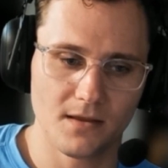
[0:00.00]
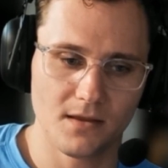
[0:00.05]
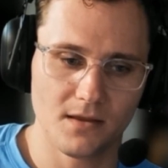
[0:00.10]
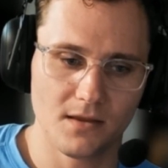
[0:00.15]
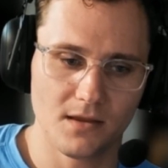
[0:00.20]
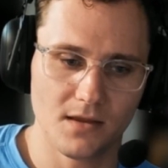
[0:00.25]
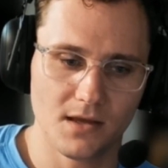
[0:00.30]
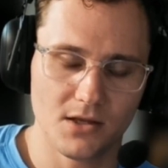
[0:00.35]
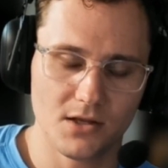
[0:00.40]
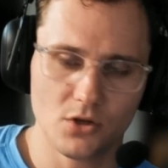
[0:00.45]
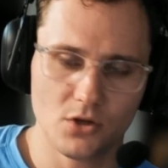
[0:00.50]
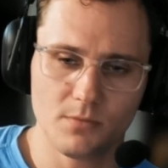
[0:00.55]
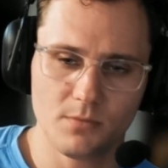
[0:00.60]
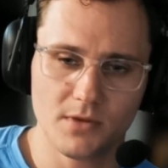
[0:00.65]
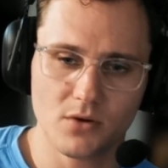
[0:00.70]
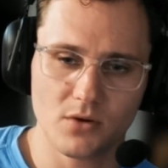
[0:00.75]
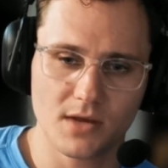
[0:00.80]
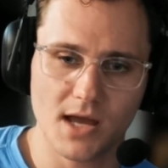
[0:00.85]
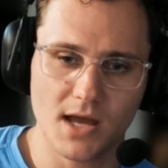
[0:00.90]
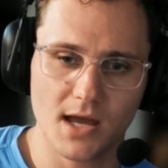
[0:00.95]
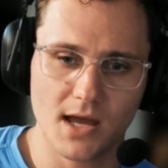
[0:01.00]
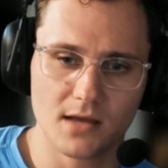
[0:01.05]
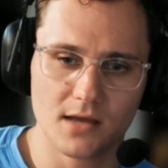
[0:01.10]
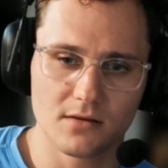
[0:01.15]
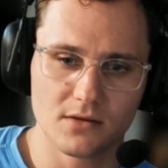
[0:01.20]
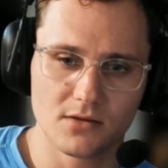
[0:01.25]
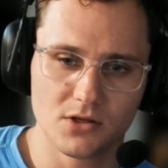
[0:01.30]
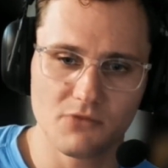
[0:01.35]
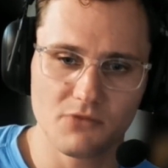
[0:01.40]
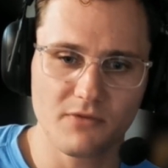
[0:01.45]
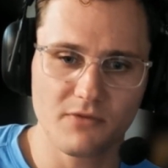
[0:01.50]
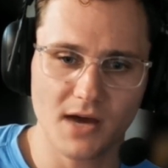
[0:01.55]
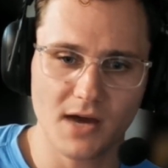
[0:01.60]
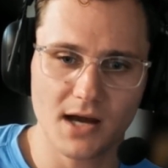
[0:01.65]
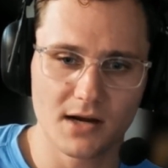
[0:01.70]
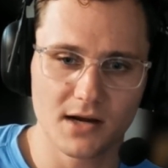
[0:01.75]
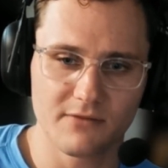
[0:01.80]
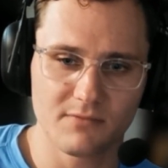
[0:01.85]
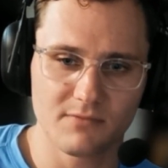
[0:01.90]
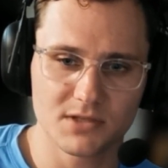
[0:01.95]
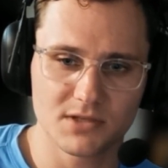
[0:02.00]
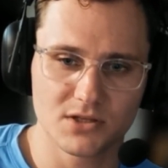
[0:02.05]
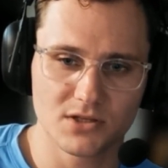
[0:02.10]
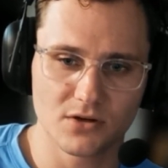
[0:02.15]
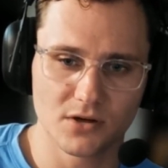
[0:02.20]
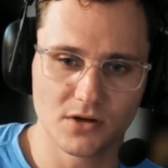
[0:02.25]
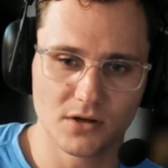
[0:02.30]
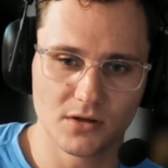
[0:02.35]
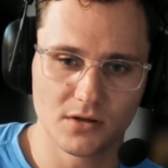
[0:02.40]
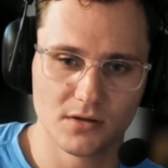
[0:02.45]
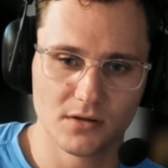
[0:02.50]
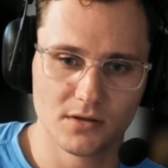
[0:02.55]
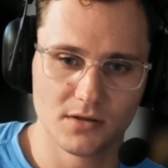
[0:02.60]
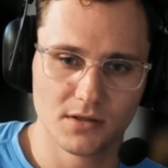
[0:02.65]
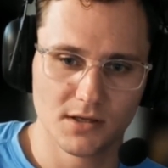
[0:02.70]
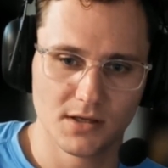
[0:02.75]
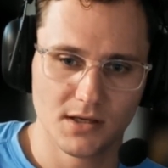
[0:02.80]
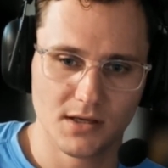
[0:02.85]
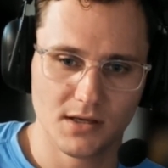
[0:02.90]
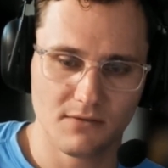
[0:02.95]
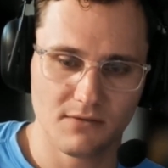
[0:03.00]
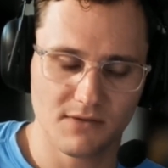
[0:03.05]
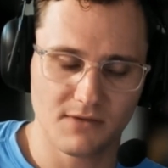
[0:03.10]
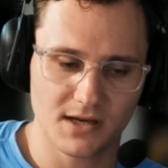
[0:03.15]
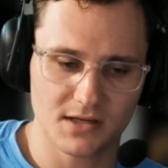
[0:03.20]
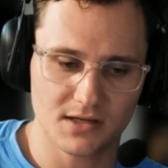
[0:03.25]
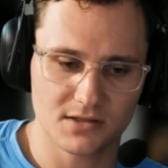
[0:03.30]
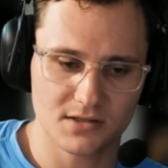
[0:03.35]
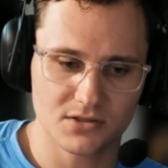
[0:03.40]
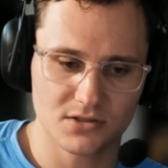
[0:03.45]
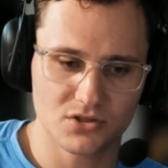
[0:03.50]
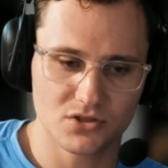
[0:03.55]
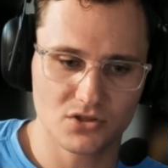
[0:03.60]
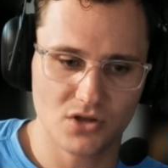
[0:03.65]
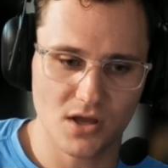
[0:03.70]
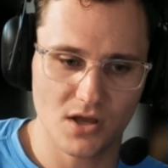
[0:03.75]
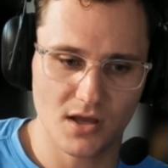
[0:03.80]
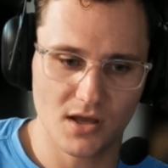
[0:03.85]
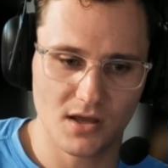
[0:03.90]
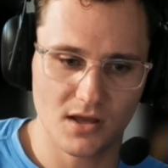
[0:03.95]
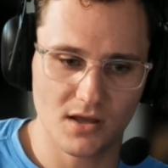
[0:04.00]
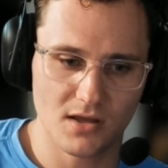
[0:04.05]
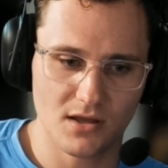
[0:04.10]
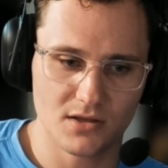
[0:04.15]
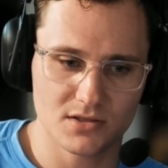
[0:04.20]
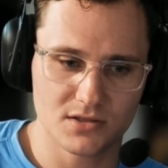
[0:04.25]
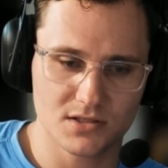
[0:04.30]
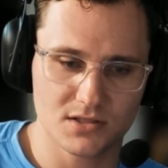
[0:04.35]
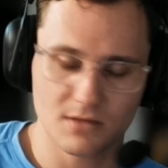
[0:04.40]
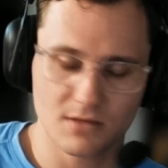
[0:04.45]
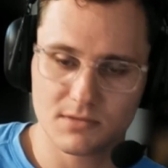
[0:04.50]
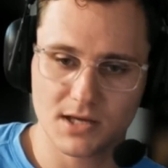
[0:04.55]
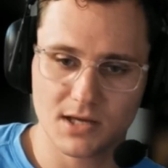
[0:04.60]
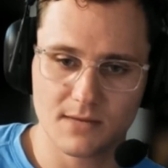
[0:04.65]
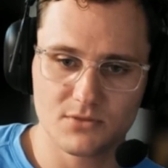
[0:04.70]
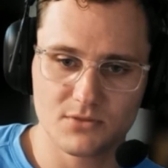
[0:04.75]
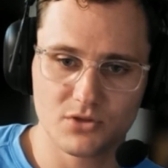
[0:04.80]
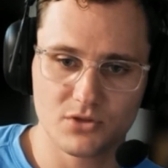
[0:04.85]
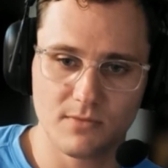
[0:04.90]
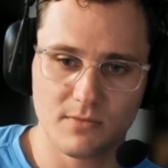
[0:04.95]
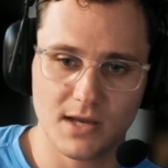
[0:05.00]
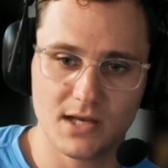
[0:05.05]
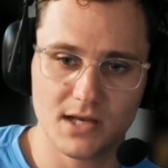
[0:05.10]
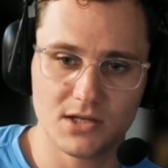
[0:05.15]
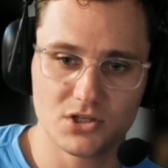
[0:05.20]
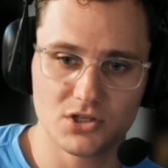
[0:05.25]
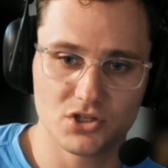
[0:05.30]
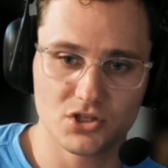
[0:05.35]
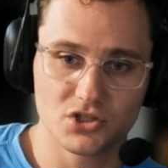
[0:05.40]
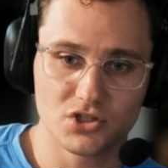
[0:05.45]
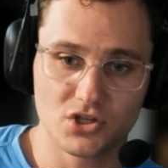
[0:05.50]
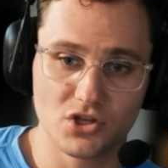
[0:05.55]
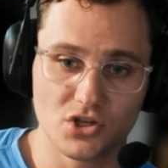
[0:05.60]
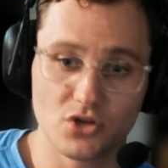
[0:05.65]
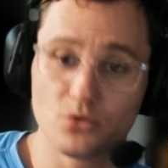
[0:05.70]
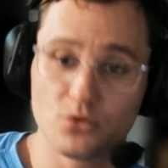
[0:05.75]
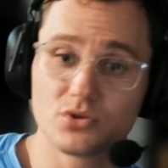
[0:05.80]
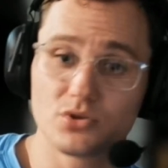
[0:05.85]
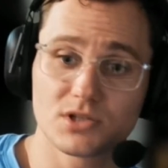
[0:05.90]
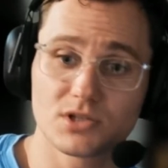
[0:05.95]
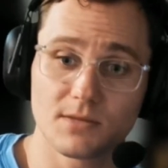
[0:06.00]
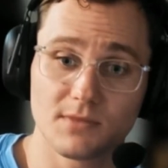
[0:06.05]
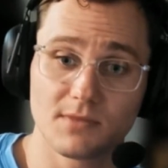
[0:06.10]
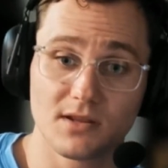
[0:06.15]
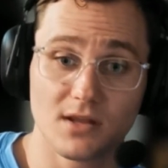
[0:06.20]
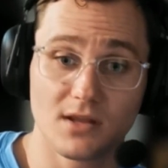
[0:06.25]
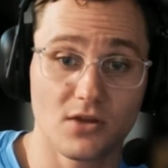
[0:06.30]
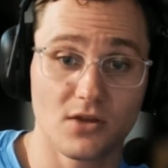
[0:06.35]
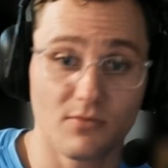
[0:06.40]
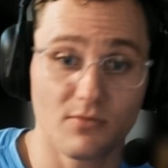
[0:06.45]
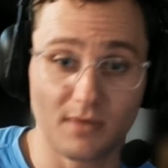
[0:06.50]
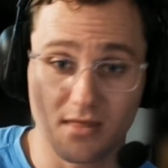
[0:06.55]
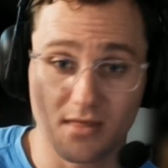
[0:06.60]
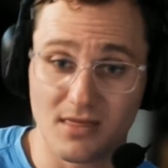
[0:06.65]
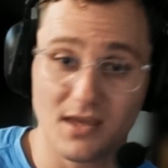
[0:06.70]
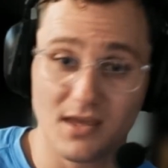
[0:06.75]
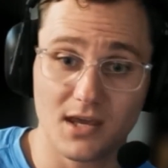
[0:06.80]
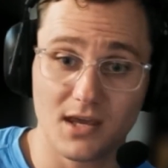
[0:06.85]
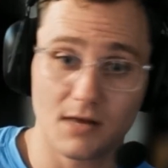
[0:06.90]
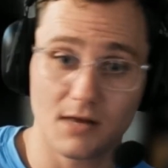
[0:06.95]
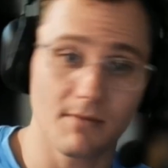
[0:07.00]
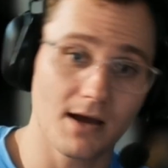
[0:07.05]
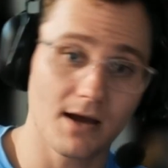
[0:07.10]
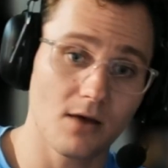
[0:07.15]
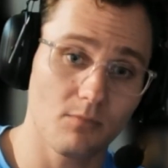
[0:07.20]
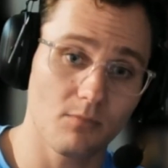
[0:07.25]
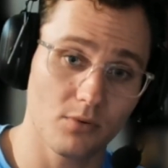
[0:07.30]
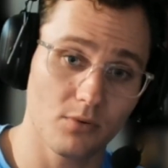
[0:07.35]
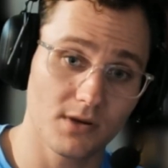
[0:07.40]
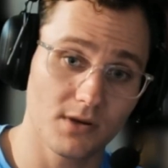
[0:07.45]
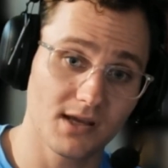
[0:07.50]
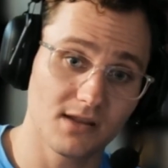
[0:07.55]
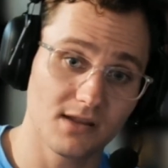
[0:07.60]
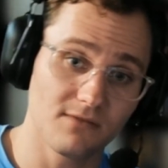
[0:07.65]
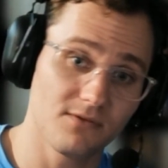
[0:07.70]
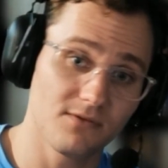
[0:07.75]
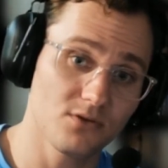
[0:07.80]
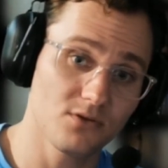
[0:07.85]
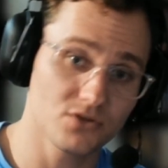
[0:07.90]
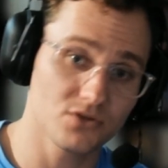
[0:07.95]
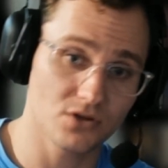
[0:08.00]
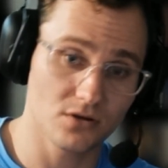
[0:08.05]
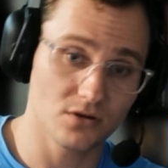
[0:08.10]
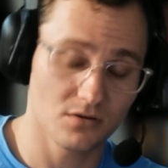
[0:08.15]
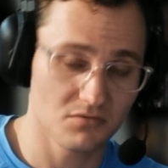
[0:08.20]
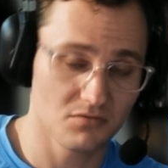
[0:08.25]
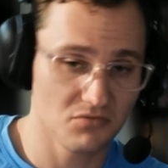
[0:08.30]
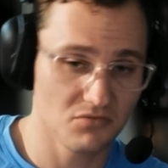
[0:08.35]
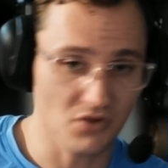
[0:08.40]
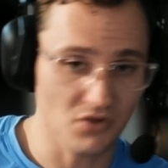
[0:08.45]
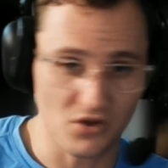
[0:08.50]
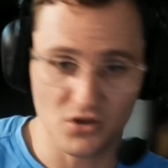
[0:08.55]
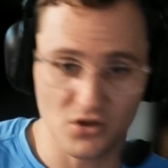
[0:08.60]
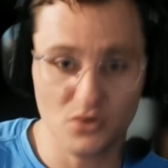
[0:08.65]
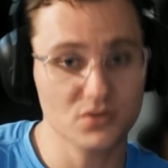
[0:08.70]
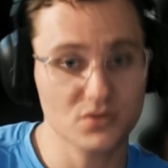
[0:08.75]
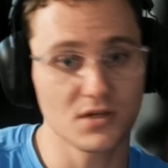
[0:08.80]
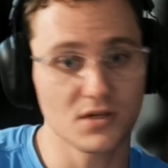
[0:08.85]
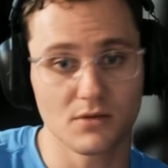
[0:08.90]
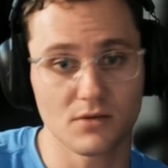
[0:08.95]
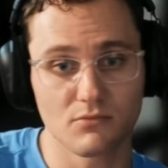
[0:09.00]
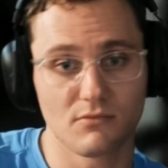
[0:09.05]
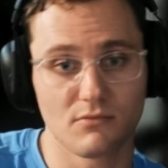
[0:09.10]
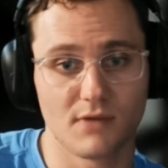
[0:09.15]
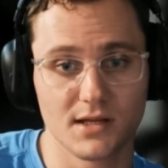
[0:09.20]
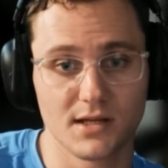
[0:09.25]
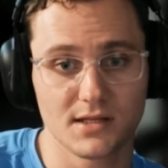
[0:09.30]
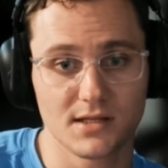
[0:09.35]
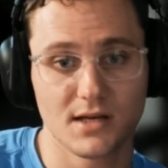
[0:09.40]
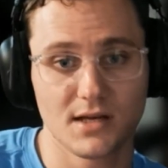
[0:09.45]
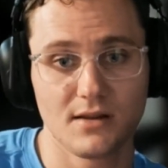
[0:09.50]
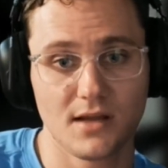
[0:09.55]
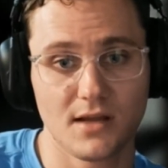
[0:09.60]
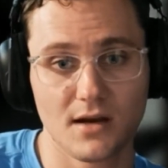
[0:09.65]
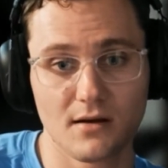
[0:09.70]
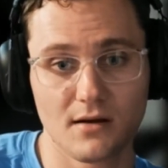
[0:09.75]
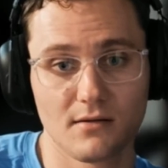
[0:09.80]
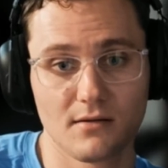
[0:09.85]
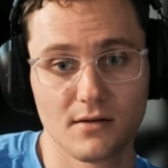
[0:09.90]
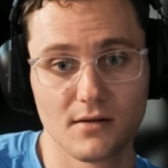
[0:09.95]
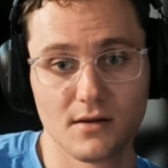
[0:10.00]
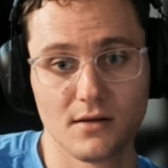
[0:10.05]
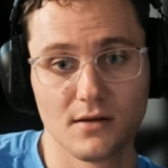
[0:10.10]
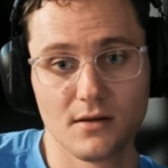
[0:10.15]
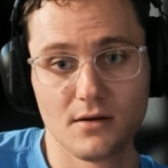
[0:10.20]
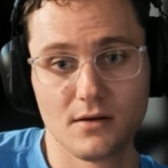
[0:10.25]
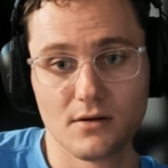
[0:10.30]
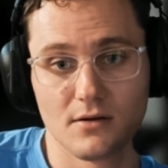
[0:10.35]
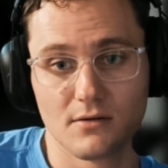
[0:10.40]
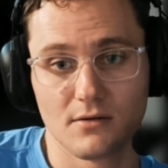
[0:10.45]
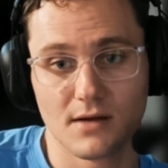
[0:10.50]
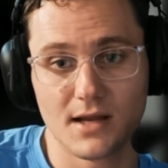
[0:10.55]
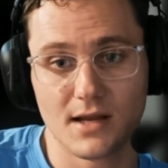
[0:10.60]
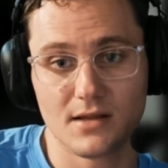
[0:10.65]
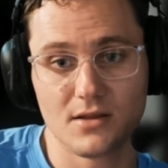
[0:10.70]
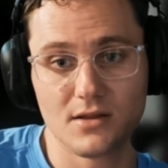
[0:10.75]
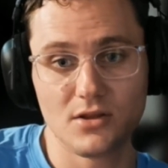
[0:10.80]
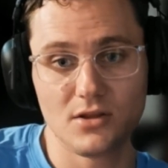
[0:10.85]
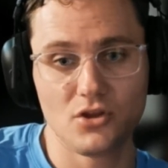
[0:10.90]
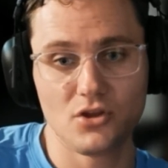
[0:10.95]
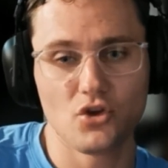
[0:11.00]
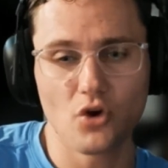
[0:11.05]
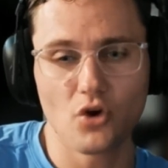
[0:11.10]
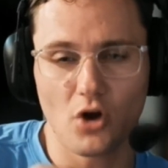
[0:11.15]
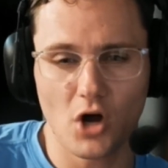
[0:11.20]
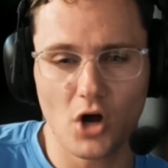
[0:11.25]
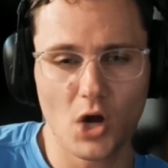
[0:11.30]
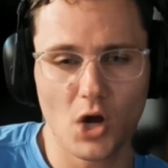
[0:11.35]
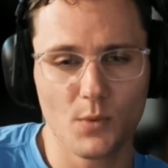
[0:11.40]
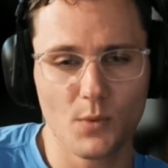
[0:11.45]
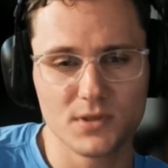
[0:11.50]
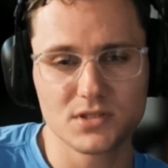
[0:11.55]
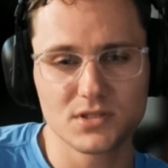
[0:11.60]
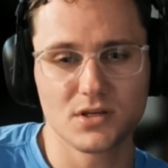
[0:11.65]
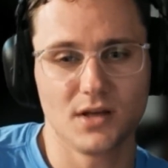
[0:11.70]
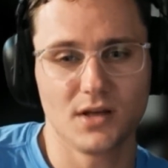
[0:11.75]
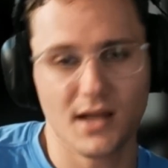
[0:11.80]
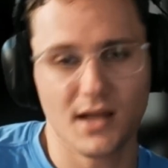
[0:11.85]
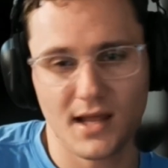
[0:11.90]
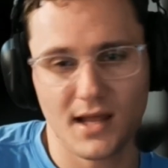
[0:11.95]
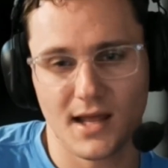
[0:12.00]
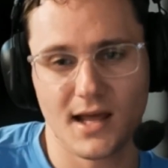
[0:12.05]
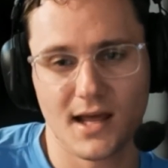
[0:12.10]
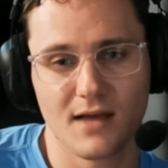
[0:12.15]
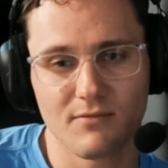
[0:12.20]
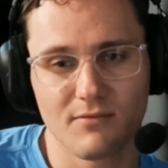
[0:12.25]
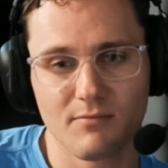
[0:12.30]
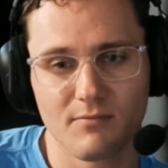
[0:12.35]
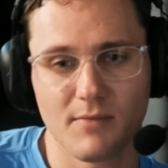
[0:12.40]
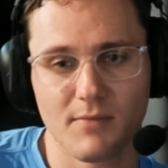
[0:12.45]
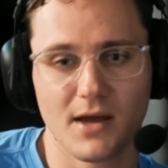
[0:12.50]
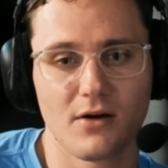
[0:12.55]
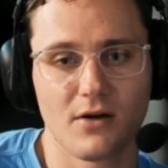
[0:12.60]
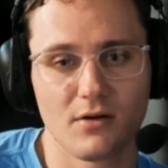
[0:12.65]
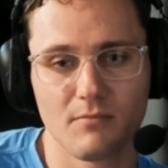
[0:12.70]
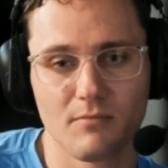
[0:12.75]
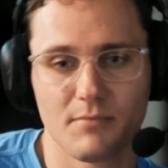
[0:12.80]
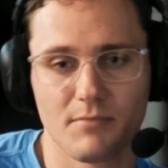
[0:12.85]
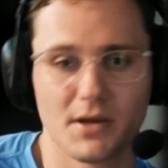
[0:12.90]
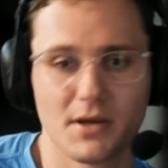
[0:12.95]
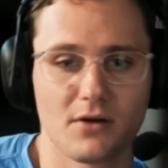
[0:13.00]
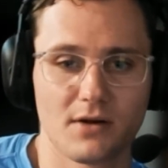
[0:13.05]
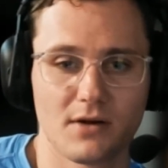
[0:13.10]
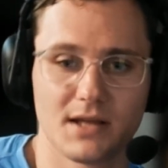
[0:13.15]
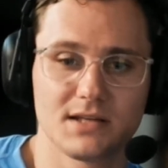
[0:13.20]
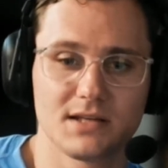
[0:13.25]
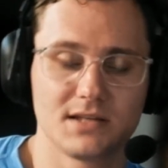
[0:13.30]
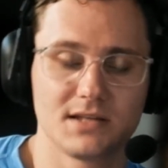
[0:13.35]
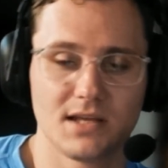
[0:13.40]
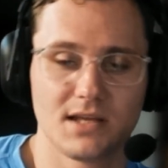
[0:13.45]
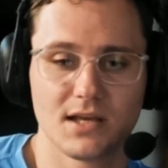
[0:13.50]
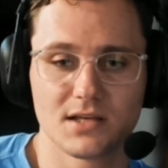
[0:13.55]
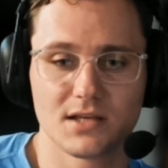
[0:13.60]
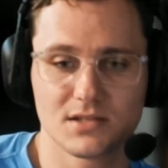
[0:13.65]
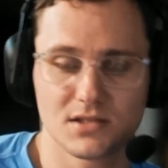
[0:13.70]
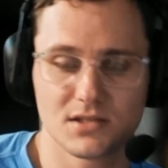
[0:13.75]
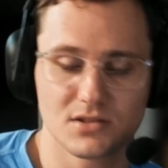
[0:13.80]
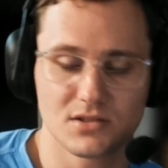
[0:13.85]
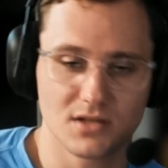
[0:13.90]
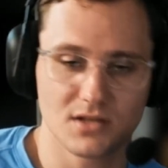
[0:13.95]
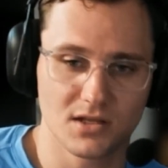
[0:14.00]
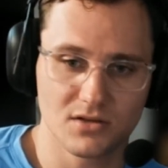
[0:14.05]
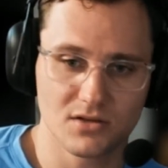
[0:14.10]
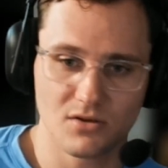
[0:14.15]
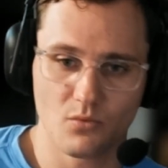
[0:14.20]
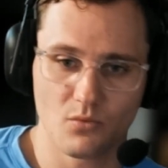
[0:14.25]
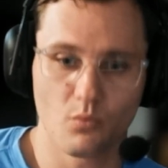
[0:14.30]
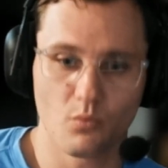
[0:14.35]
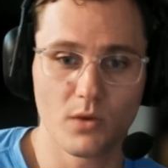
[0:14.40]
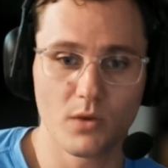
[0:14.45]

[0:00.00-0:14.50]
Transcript: you'll be okay. You've got enough material. In fact, sometimes you may need to just use something that you've been thinking about putting in the future. Use it right then and there, right? You're always going to have better and better ideas. It will